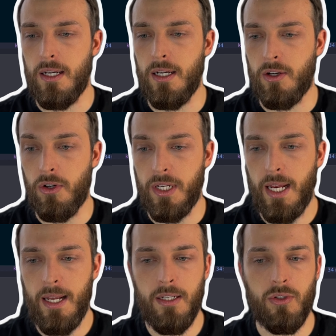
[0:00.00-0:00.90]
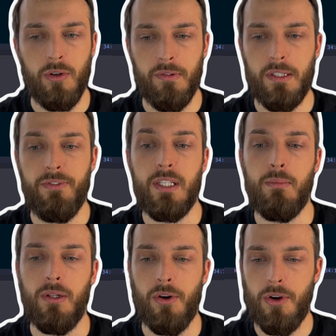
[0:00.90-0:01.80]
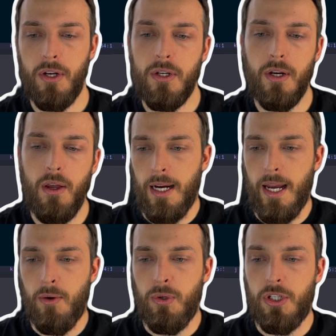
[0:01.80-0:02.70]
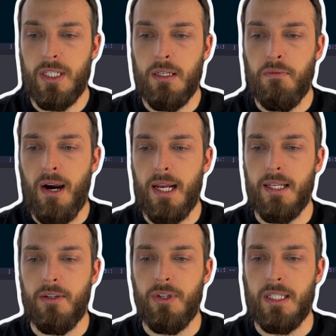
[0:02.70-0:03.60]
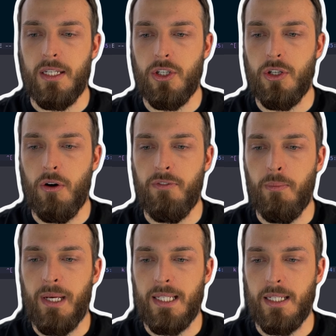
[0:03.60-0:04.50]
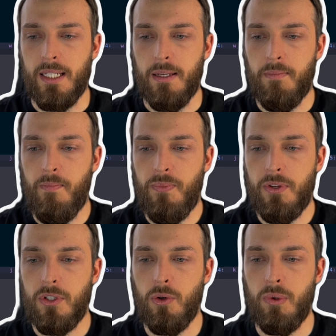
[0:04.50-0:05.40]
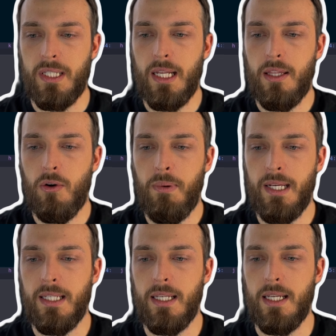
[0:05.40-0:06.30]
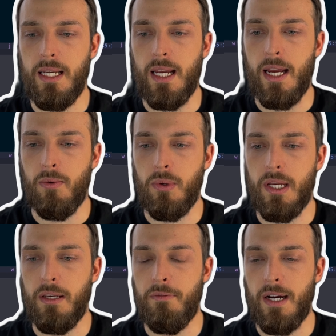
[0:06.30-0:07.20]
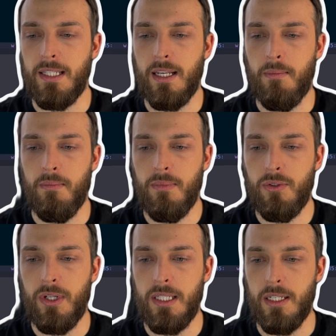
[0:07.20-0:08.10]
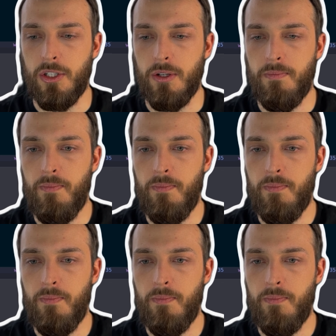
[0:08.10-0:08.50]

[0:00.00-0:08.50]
container, so if it's visible or not. And we just define the transition of opacity. So we set the opacity and we define some transition.